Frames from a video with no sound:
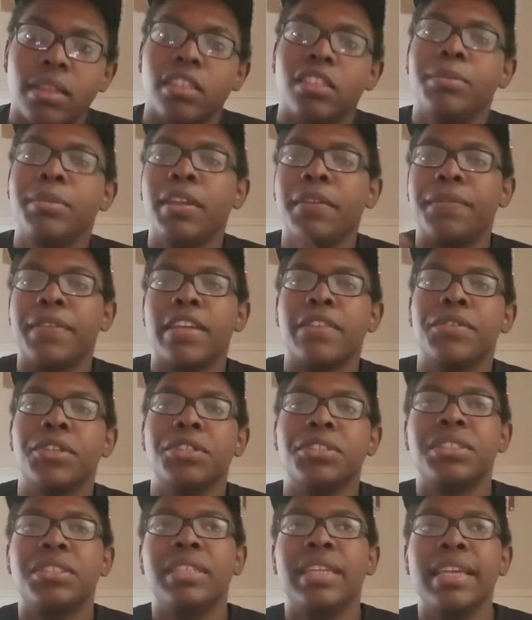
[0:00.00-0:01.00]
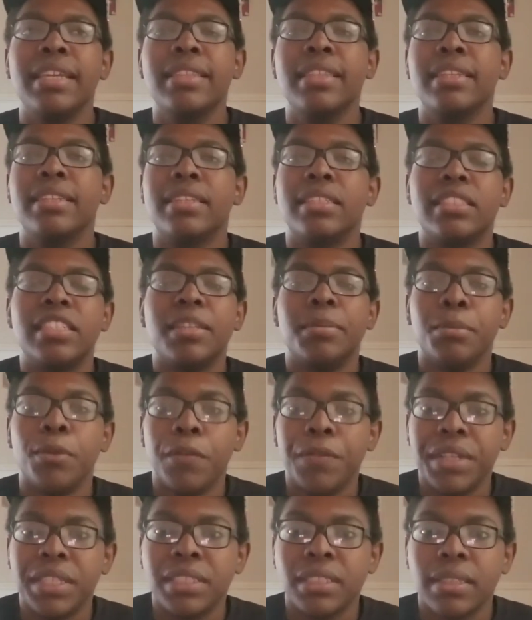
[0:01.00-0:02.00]
do me a favor check the disney
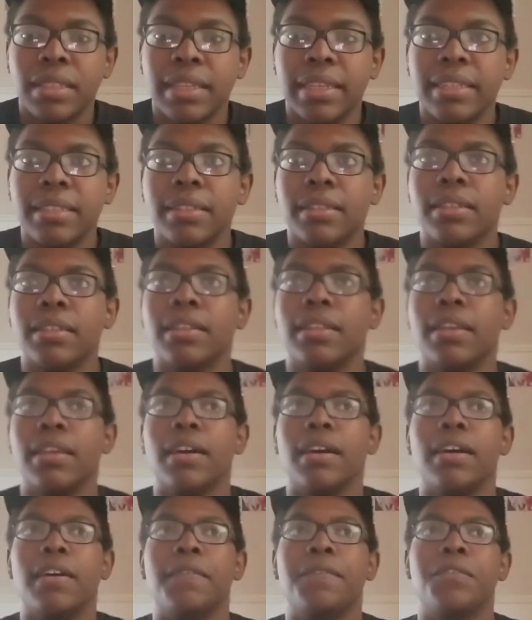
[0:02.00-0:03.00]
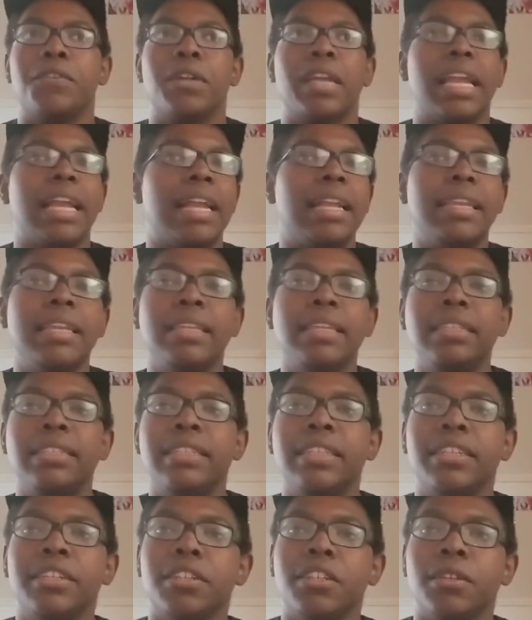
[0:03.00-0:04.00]
movie slate uh, for any
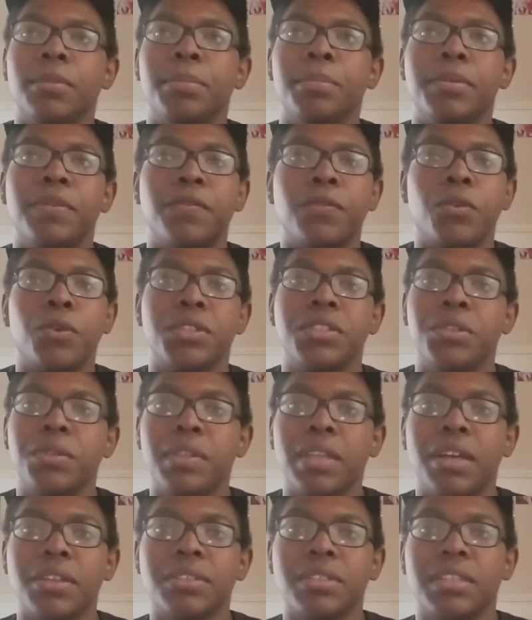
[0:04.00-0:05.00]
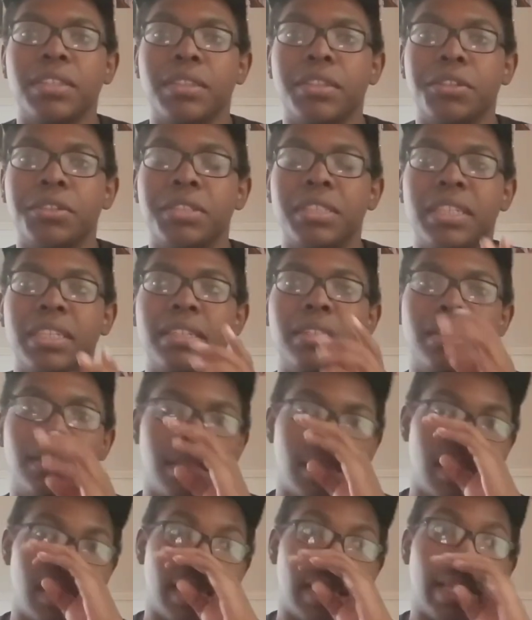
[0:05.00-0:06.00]
year before
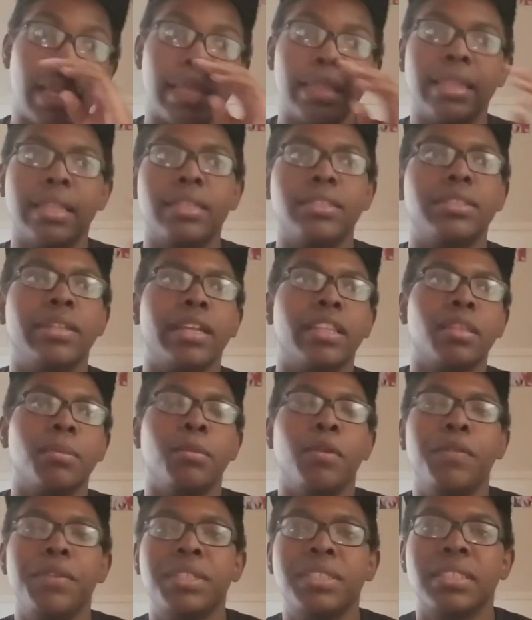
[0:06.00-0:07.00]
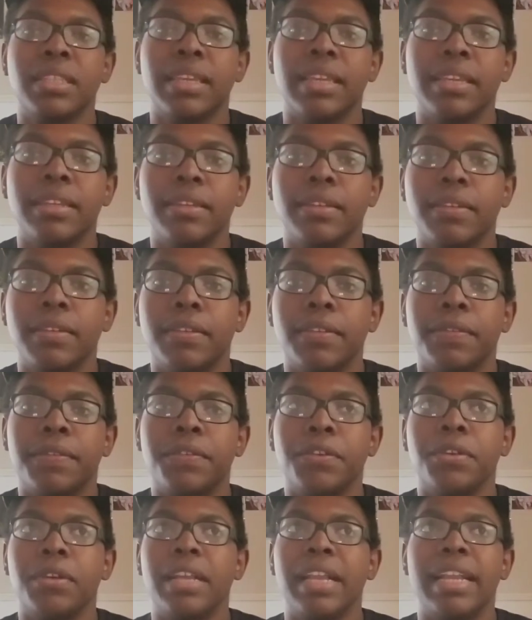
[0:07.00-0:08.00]
2013 and then check the movie slate
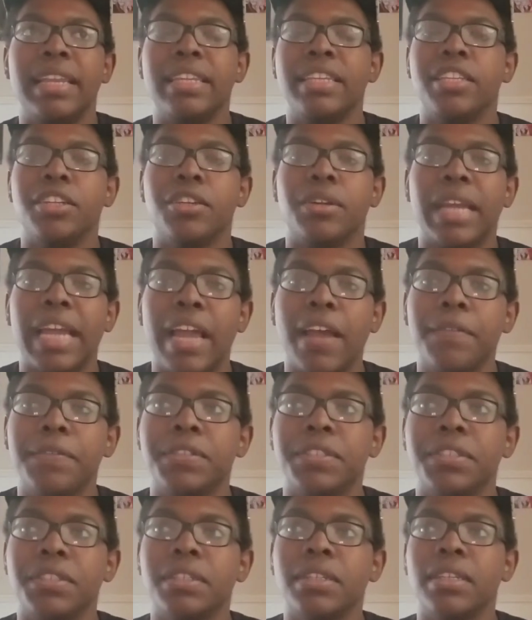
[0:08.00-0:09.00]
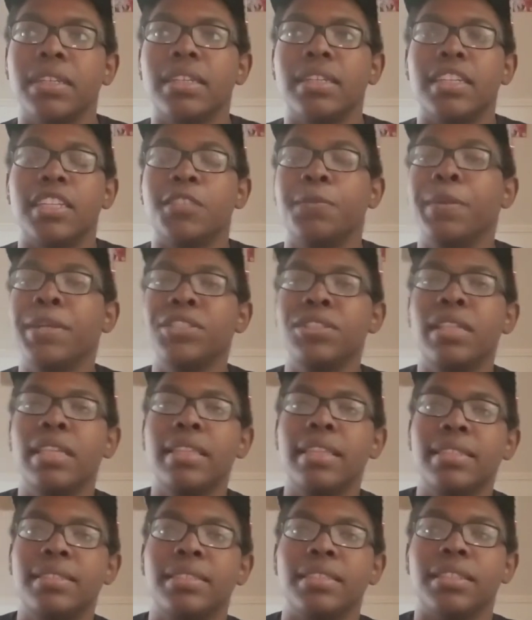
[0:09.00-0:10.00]
for any year after especially
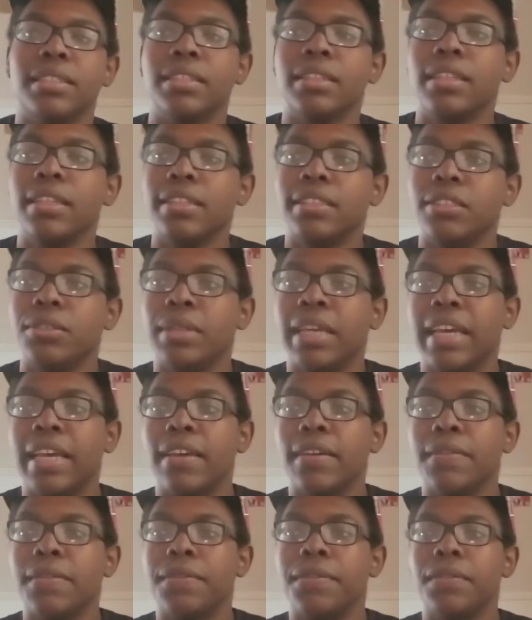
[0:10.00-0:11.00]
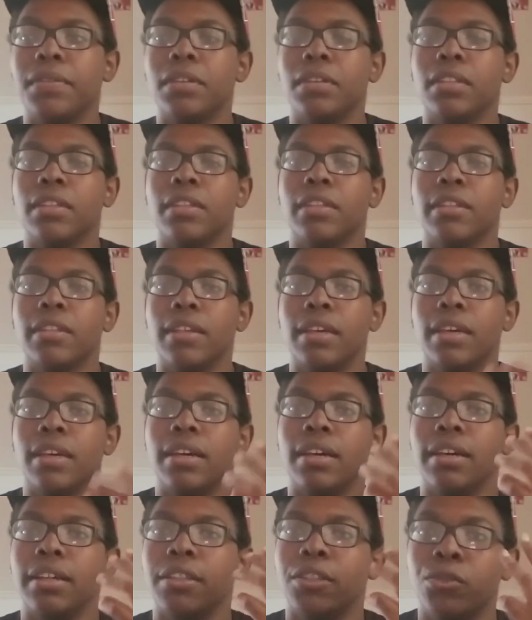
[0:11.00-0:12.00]
this year you have
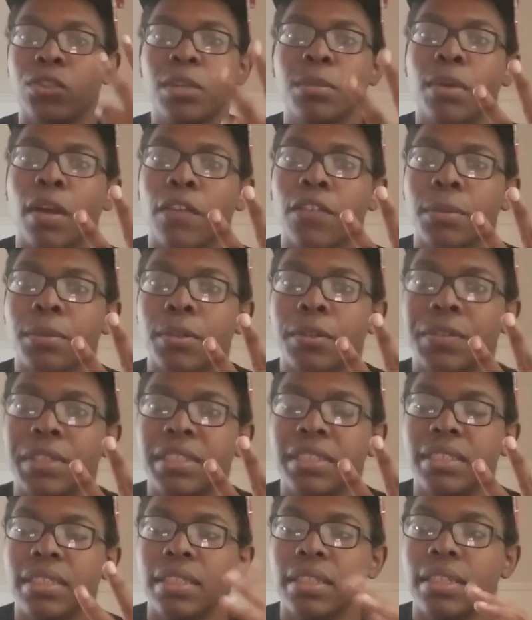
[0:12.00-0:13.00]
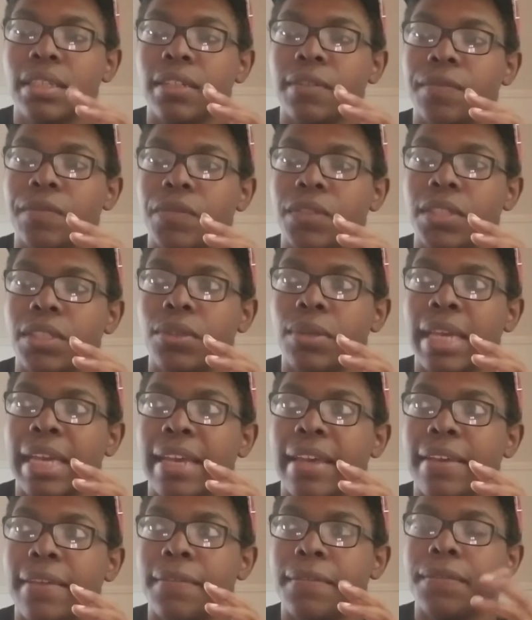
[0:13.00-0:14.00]
uh, three marvel movies you
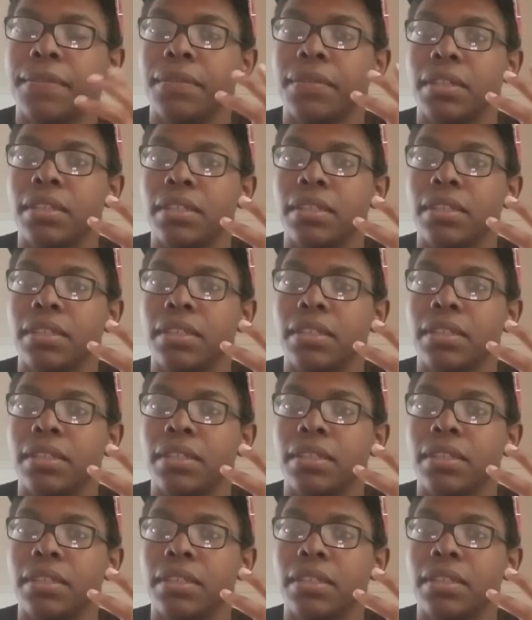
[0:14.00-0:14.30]
have